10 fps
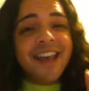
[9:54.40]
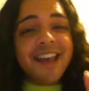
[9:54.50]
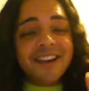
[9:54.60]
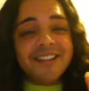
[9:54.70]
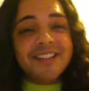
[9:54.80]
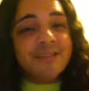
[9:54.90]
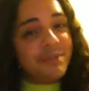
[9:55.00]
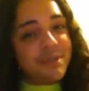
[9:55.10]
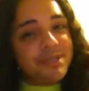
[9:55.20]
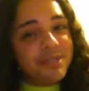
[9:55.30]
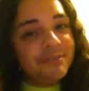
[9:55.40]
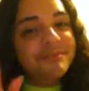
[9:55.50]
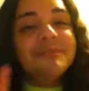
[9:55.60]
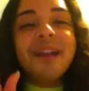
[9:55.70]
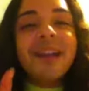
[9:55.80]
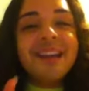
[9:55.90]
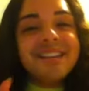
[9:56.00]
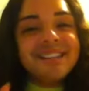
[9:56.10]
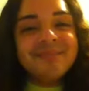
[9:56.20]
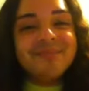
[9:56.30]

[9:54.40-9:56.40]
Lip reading: and I'll see you very soon. Bye, guys.